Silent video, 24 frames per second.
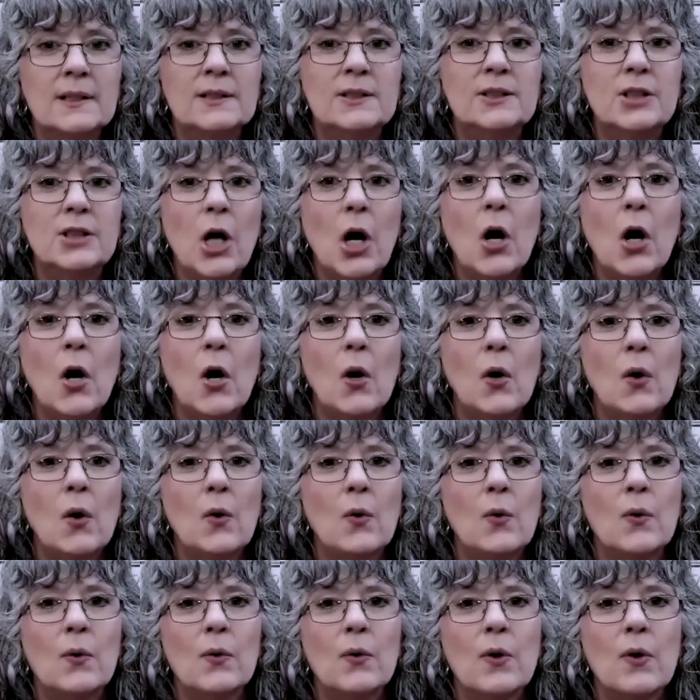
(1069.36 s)

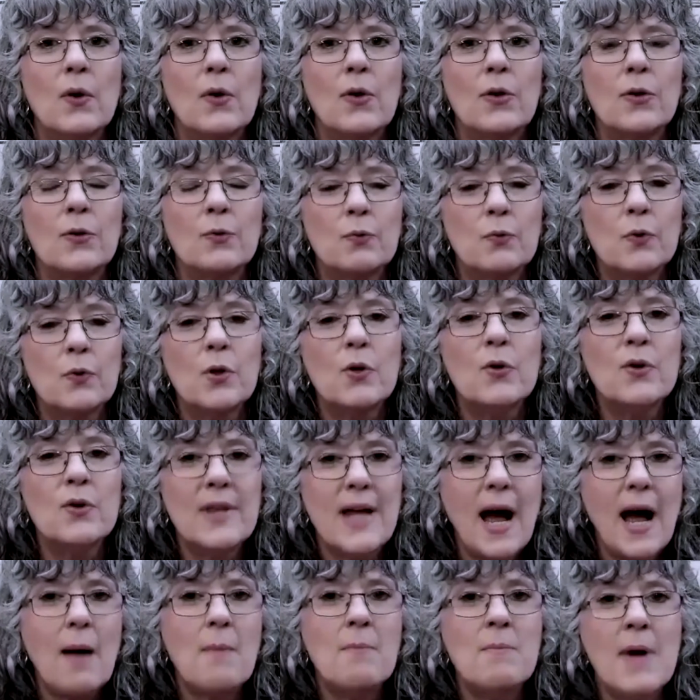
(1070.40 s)
So through
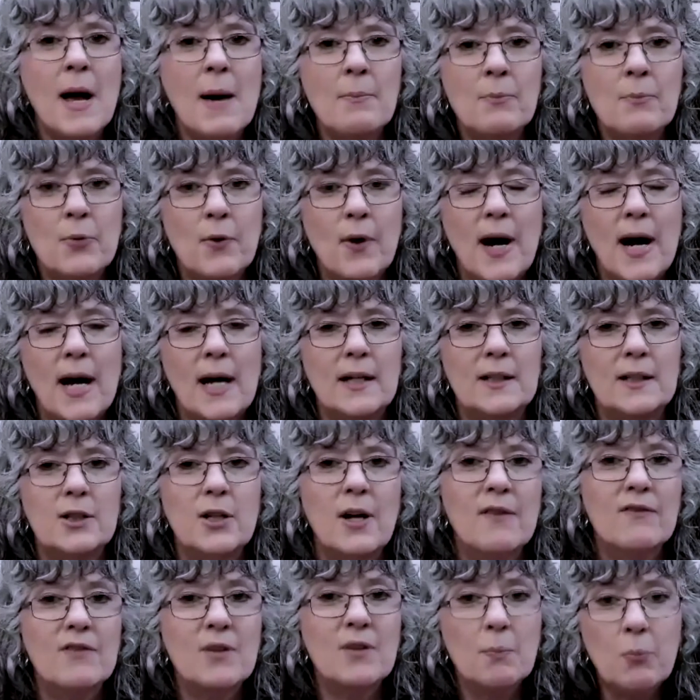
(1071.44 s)
that membrane,
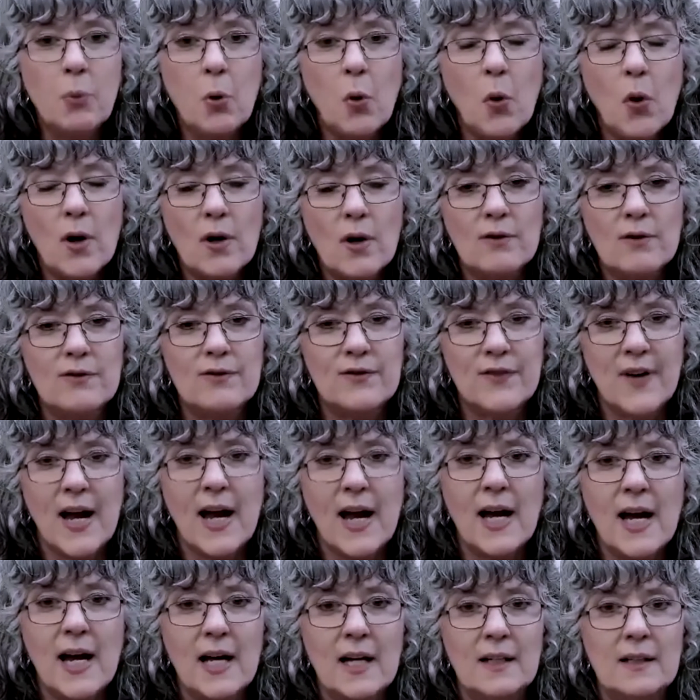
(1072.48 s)
you have the portal
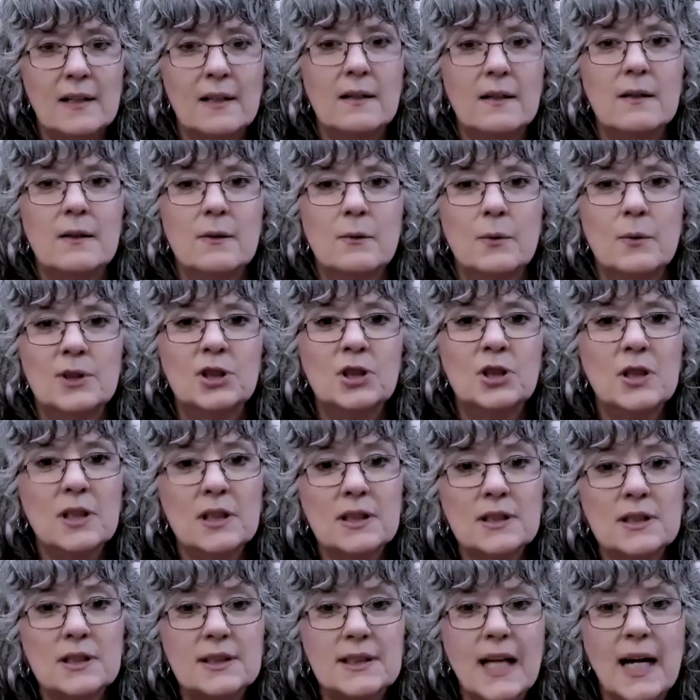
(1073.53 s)
vein, which
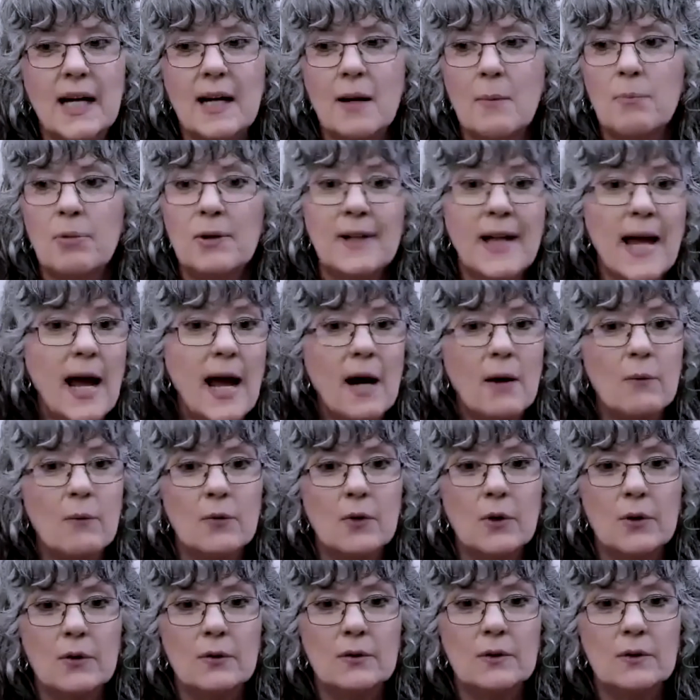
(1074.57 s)
looks like a plant
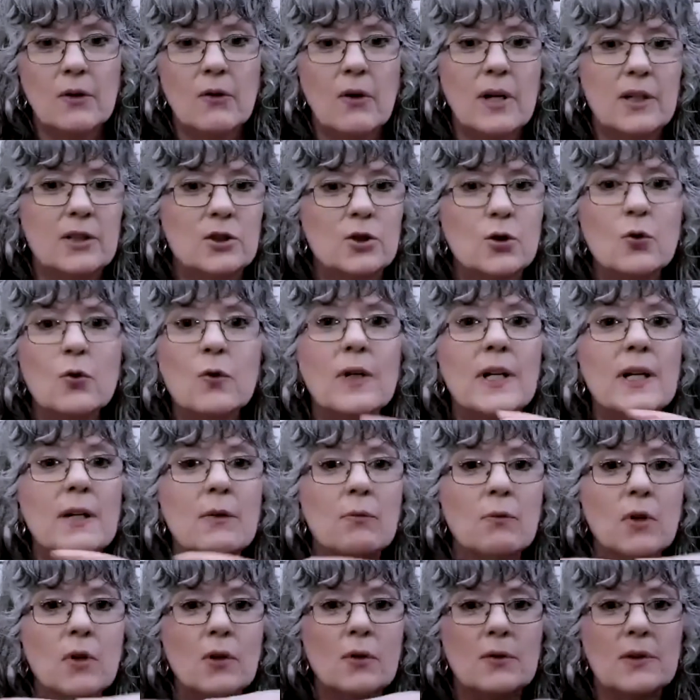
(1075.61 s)
root or a tree
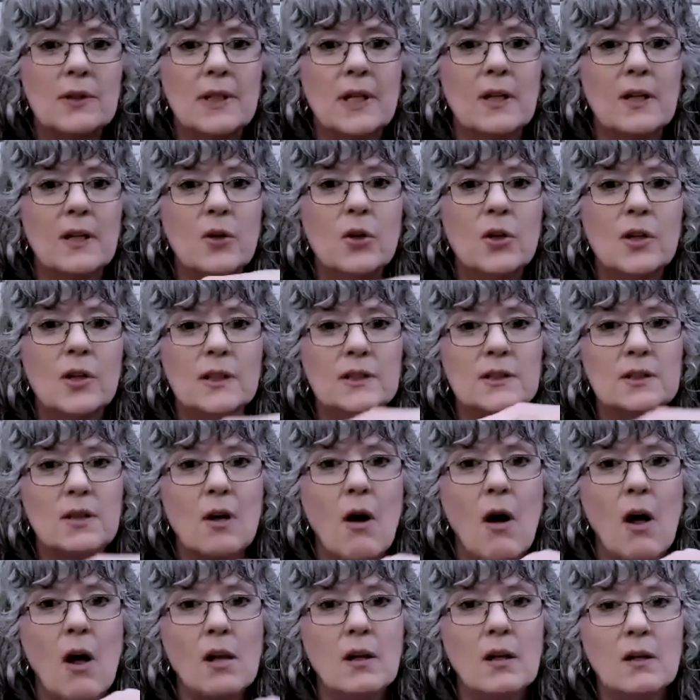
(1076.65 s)
root that hooks
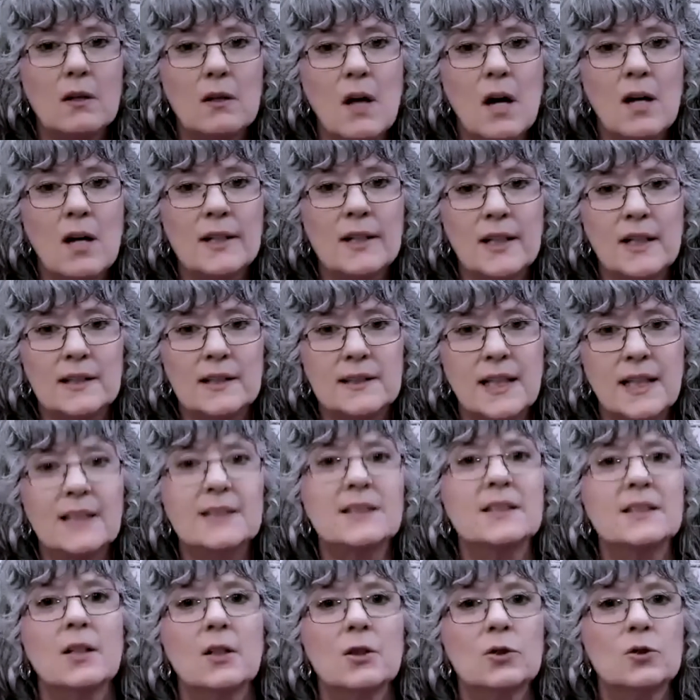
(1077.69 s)
all along the
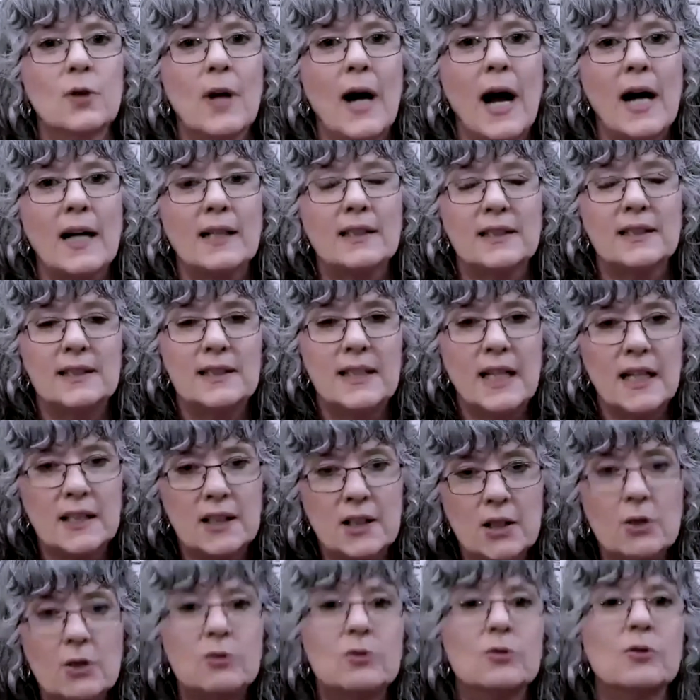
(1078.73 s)
intestinal tract to take
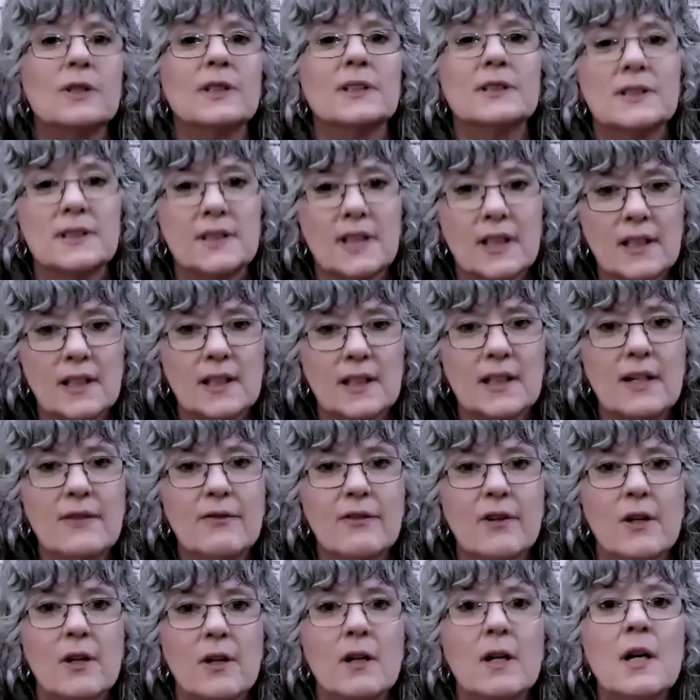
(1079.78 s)
nutrients to the
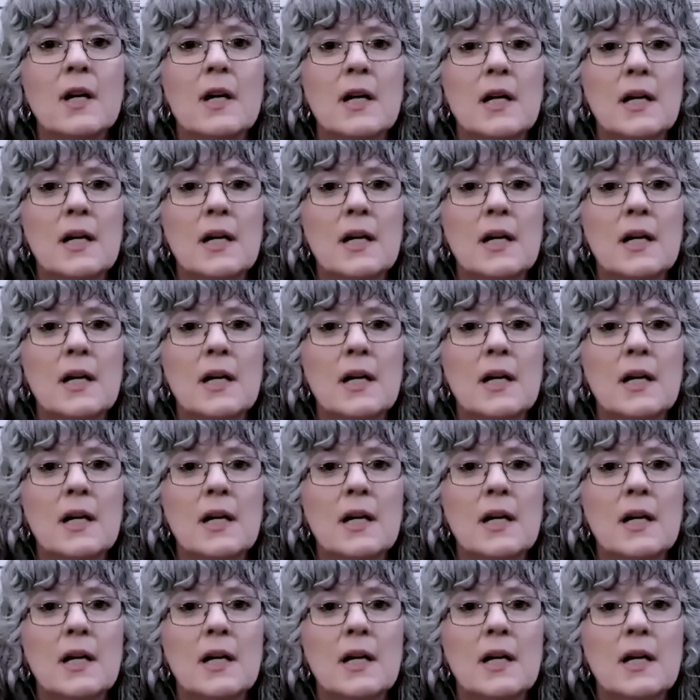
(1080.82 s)
liver.